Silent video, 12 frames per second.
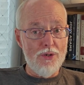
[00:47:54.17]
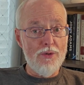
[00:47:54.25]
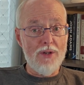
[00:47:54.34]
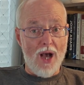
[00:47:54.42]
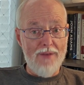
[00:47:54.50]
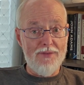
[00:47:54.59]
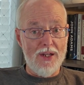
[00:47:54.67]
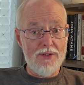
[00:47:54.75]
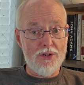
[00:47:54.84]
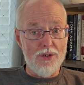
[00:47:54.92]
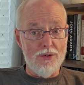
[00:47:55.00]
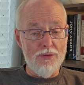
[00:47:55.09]
and I've done
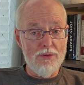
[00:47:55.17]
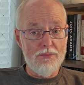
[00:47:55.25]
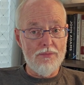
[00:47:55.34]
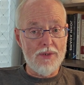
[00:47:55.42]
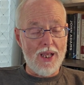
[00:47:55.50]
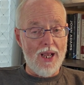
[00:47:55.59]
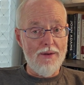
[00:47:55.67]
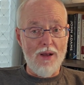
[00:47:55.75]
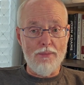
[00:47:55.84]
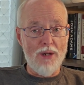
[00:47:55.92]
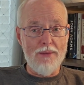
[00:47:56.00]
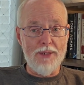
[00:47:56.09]
too, okay, not
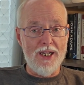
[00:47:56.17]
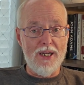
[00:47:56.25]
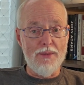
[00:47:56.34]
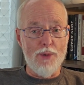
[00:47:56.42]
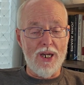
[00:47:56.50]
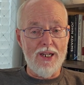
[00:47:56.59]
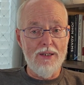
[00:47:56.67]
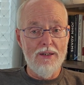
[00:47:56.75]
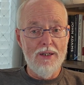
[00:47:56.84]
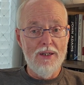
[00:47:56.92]
blaming anybody.